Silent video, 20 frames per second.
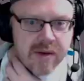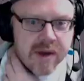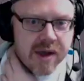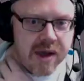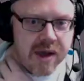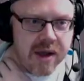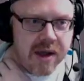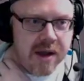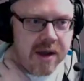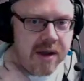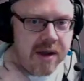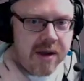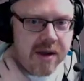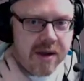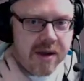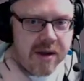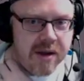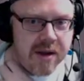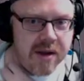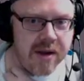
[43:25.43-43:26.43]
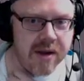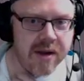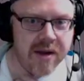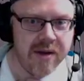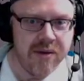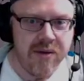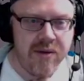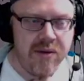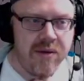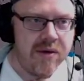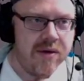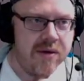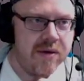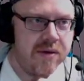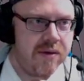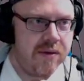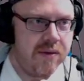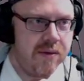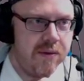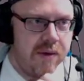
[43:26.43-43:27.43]
Okay. Ooh,
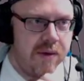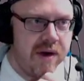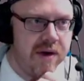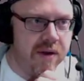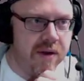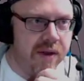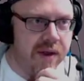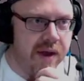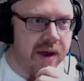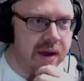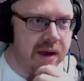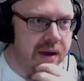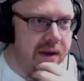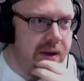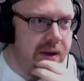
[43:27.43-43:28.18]
way too thick.